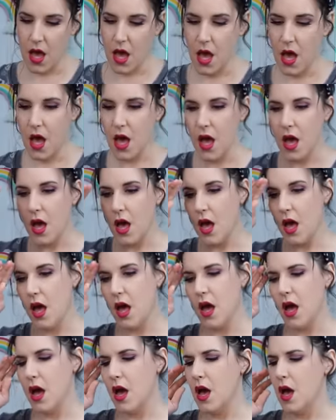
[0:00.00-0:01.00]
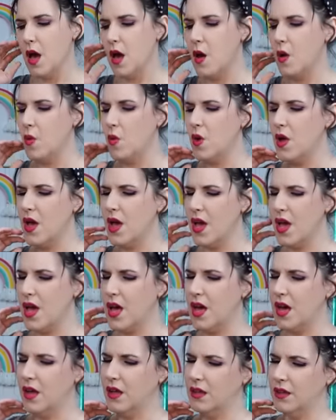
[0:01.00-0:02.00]
Oh,
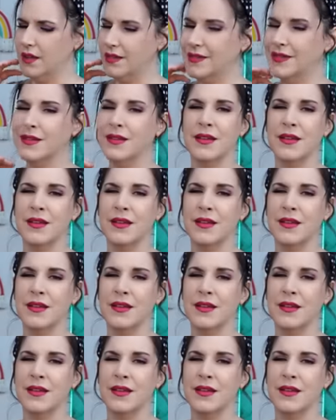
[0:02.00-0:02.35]
wow.